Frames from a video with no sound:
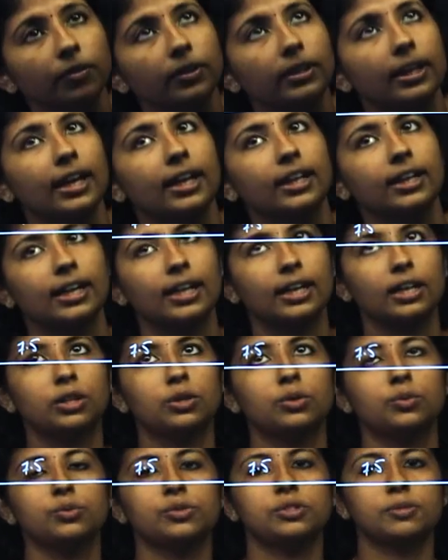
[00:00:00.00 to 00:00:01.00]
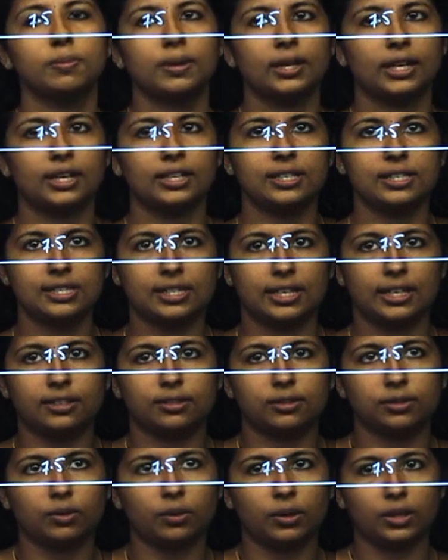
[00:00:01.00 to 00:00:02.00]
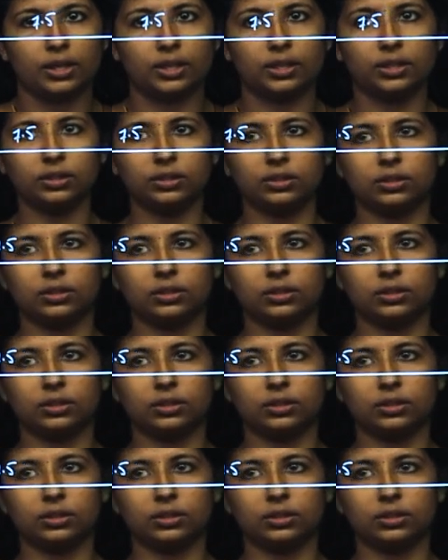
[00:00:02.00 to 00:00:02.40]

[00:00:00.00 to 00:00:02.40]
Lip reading: For that, I will use my set square.